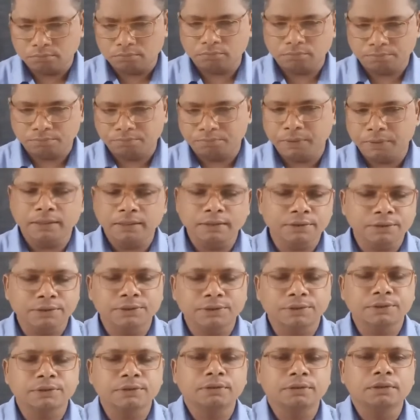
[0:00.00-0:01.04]
place,
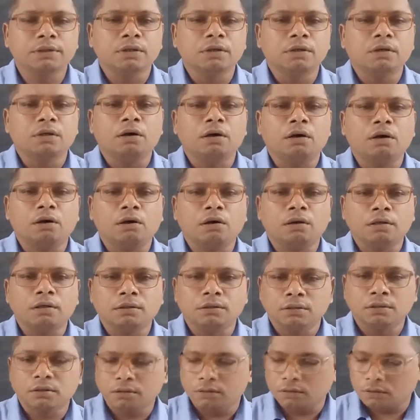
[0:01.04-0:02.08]

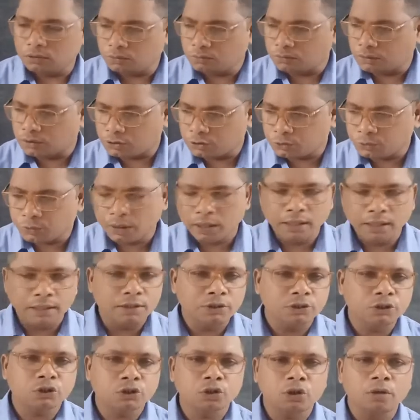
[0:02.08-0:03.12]
or to the jewelry
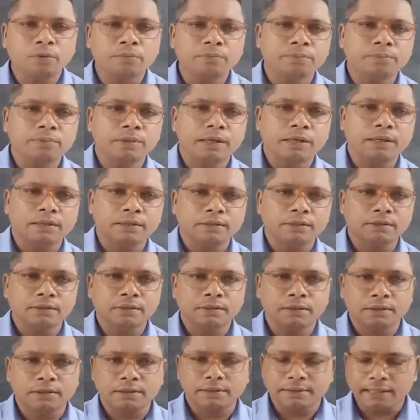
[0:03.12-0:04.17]
shop, and
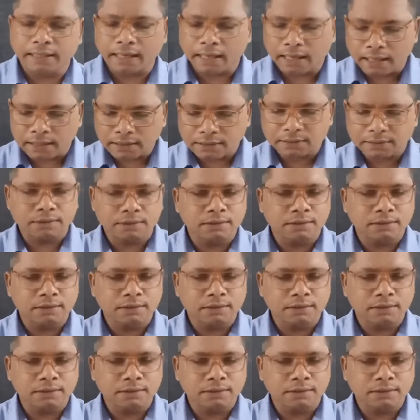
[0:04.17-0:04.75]
they asked,